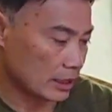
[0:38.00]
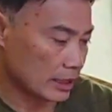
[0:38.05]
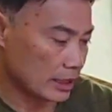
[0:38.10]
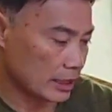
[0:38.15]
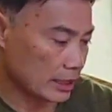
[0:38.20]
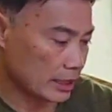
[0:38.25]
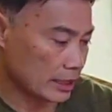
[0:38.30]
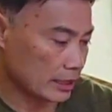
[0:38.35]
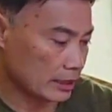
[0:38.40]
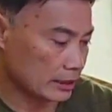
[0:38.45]

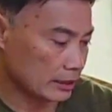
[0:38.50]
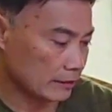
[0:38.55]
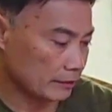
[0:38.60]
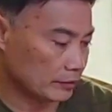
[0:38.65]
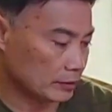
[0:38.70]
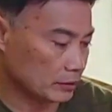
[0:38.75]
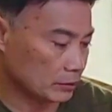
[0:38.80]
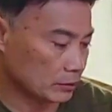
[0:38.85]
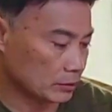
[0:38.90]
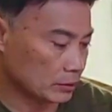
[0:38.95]
And
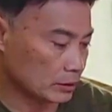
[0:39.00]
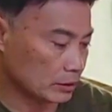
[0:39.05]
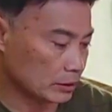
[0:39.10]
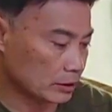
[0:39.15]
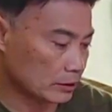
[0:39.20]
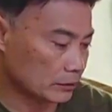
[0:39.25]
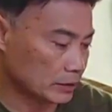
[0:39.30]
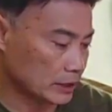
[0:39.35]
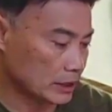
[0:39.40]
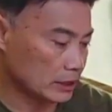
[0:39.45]
if you order
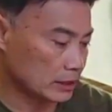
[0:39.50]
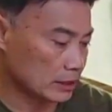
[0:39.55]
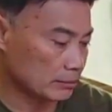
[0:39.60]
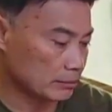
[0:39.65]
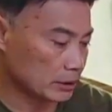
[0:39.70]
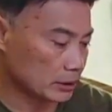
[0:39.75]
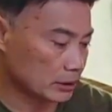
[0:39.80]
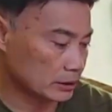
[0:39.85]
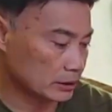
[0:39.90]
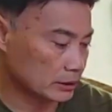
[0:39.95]
three
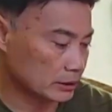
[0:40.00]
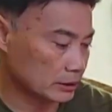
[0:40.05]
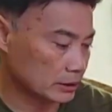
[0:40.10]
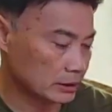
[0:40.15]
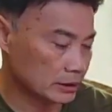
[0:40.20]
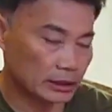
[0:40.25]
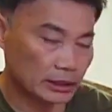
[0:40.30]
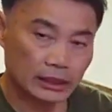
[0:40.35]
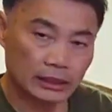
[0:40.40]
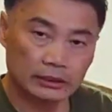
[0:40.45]

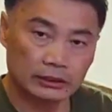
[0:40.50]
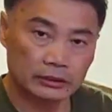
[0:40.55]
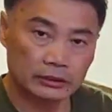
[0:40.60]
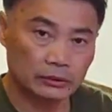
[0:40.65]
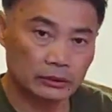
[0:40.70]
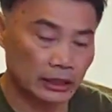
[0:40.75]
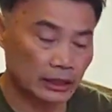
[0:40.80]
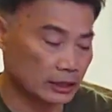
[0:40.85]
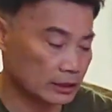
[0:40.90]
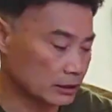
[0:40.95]
numbers and
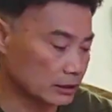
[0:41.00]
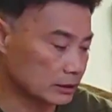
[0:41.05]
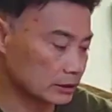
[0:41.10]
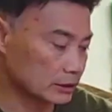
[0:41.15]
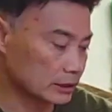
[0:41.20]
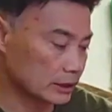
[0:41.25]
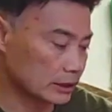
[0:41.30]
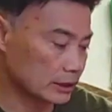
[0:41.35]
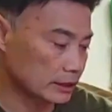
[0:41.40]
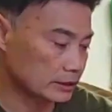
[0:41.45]
two
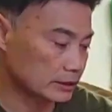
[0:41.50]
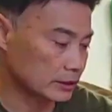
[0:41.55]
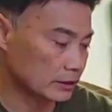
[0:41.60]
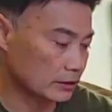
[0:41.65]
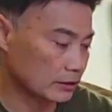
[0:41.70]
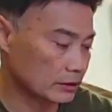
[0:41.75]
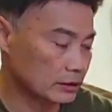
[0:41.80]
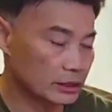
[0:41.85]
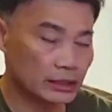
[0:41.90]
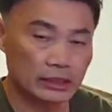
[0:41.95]
letters, it's
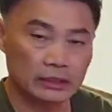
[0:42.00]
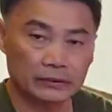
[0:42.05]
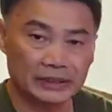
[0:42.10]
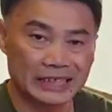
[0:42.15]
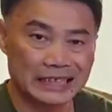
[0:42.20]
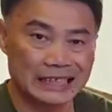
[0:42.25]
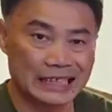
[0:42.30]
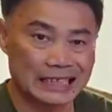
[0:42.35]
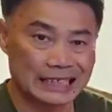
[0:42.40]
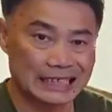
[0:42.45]

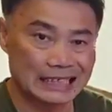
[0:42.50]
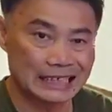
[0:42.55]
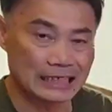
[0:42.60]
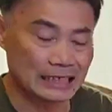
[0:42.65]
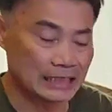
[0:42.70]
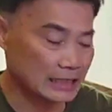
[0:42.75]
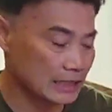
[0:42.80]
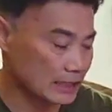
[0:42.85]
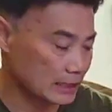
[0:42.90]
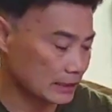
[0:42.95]
thirty-three
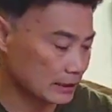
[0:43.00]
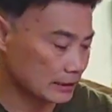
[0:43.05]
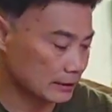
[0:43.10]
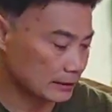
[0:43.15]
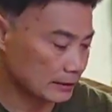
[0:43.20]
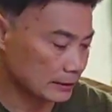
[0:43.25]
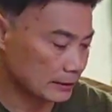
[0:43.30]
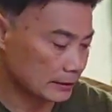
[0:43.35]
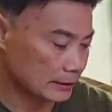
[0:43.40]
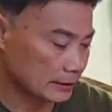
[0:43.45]
ninety-nine.
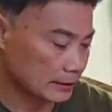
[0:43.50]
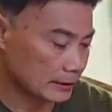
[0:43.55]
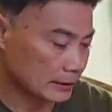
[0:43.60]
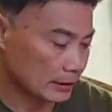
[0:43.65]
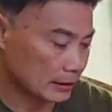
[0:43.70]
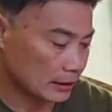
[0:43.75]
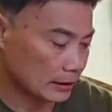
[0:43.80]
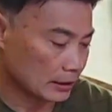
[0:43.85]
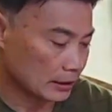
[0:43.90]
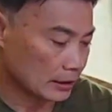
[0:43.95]

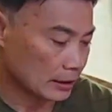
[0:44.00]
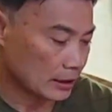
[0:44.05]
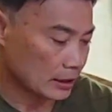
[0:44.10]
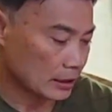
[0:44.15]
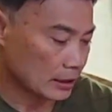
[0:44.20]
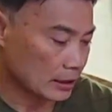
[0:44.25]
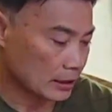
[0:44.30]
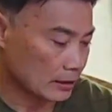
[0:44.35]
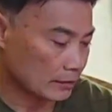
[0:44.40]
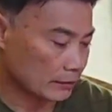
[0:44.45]

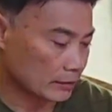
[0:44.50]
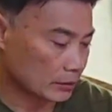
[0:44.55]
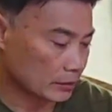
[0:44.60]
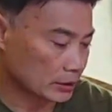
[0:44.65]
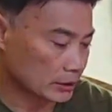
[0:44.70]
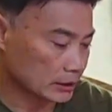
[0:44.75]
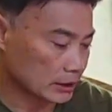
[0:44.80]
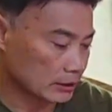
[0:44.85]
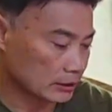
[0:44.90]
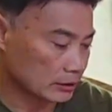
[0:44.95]
Uh, of
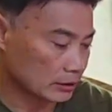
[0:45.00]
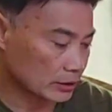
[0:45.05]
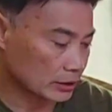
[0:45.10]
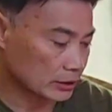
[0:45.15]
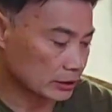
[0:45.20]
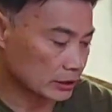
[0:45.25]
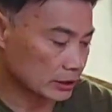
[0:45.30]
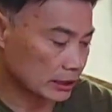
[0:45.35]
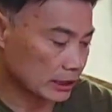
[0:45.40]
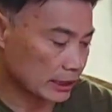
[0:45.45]
course, they
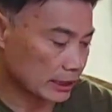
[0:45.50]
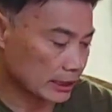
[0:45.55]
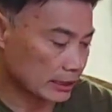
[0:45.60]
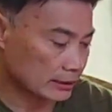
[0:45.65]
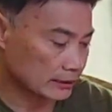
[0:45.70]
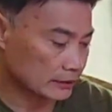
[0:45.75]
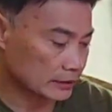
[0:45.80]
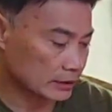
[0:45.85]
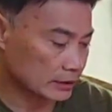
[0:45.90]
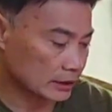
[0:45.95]
charge
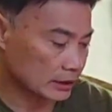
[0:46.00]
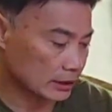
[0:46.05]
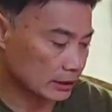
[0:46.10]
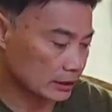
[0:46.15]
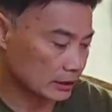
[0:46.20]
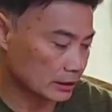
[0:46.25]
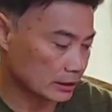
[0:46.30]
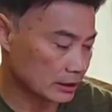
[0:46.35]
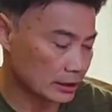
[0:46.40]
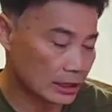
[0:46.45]
tax.
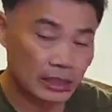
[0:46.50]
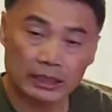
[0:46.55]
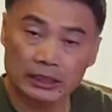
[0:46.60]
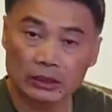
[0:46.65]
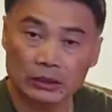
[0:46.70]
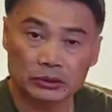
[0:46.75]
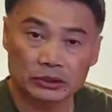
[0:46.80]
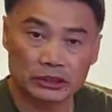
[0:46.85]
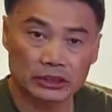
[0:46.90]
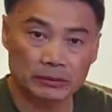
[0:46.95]
Uh,
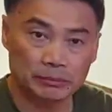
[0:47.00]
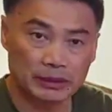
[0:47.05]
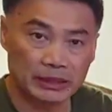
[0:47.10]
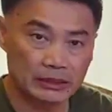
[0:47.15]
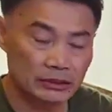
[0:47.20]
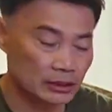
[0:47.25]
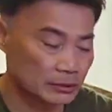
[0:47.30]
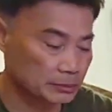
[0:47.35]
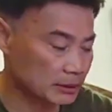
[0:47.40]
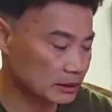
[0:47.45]
no
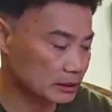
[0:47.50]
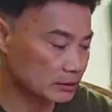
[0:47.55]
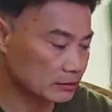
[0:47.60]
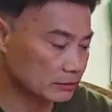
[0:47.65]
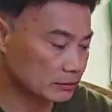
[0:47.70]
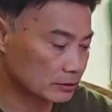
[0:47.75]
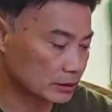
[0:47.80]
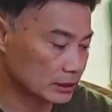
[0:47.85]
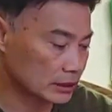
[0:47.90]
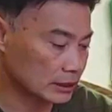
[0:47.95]
shipping. Shipping is
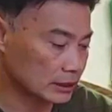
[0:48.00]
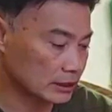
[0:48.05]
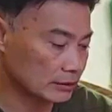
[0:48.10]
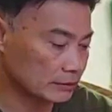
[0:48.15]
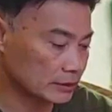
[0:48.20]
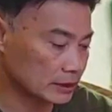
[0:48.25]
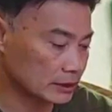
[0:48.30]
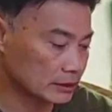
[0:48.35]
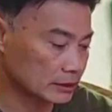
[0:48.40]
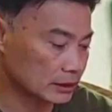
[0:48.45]
free
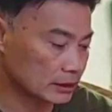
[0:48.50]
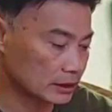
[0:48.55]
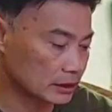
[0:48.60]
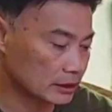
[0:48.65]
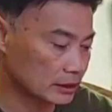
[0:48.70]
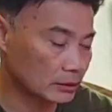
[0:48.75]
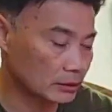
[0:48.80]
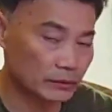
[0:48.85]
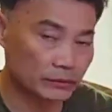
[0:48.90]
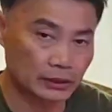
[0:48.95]
if it's
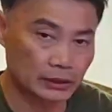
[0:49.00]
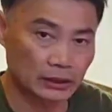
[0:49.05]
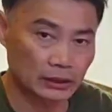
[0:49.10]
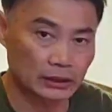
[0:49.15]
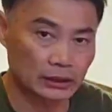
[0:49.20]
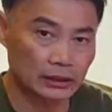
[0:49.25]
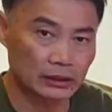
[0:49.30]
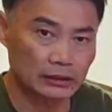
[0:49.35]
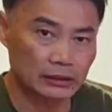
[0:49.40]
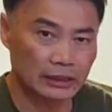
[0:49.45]
uh,
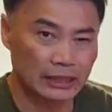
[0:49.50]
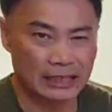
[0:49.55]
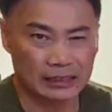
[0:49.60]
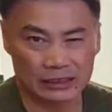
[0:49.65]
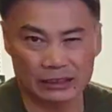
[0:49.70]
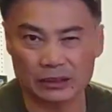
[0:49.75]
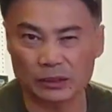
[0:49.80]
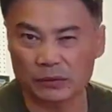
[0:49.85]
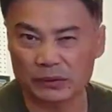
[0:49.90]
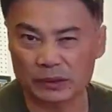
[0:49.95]
over,
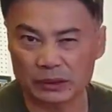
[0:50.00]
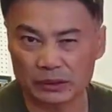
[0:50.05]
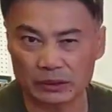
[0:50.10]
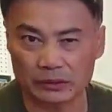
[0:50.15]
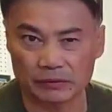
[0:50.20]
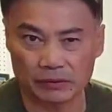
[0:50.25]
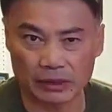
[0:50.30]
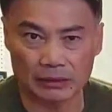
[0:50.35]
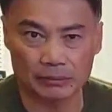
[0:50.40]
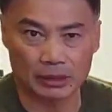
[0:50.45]
actually over
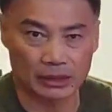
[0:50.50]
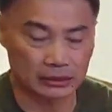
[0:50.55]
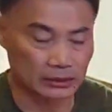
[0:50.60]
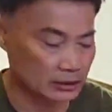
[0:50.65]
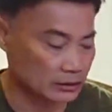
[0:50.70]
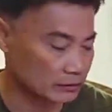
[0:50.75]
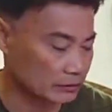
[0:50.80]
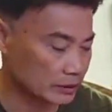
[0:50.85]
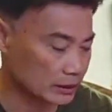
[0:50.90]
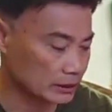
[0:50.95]
thirty-five bucks,
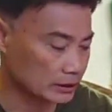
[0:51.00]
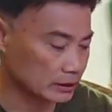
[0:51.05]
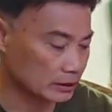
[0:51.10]
it's free.